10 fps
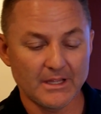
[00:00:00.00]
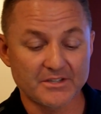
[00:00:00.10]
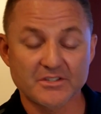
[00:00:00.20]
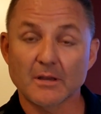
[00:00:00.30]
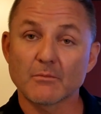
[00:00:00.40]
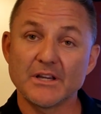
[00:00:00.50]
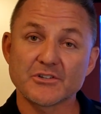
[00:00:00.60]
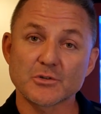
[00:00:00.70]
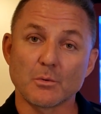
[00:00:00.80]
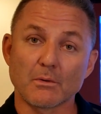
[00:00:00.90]
and some
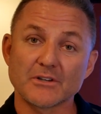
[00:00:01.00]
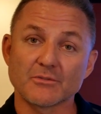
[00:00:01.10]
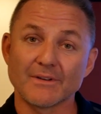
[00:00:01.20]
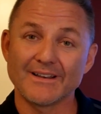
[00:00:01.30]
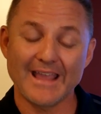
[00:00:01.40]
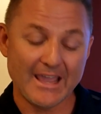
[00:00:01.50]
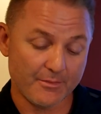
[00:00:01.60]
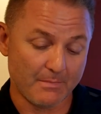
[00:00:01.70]
racers will want to run eighth